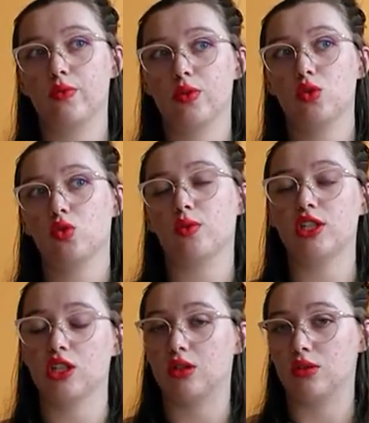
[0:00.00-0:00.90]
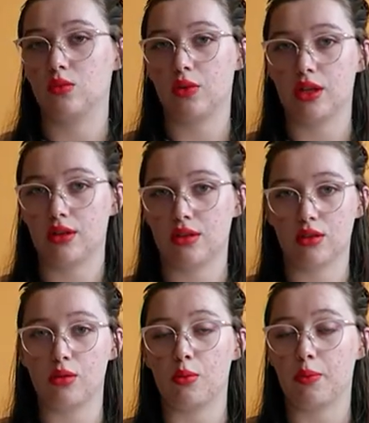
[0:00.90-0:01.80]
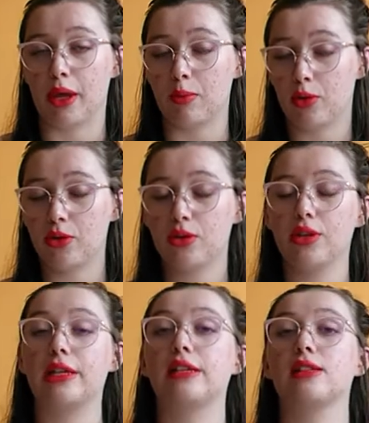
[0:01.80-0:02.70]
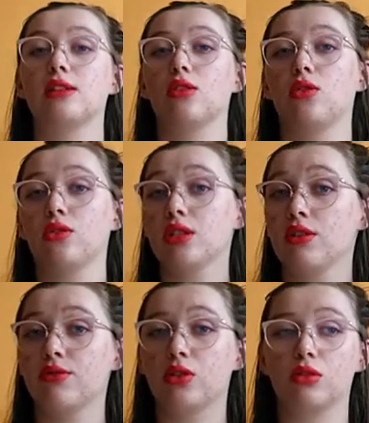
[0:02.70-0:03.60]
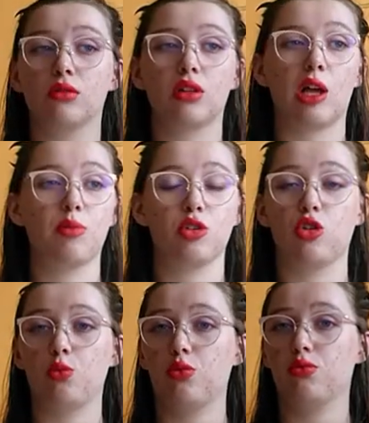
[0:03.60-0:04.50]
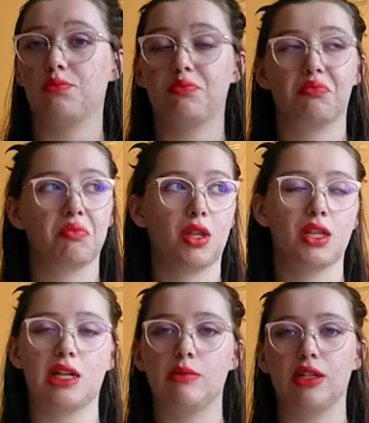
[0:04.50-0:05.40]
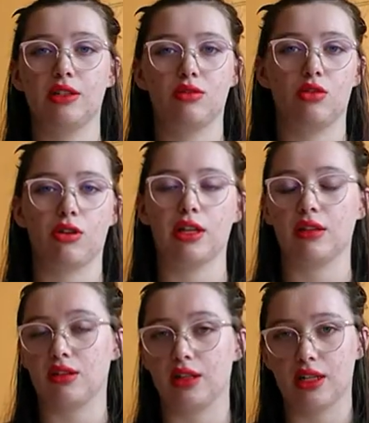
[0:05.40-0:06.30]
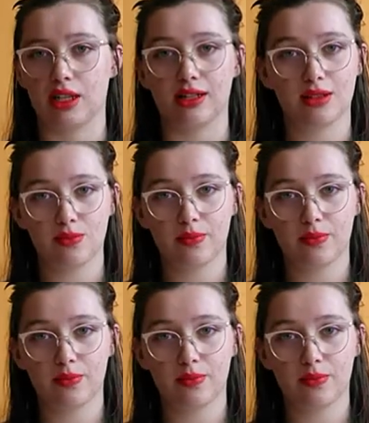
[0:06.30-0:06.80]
switching with the paper, is your cell phone, laptop, tablet, or anything like that.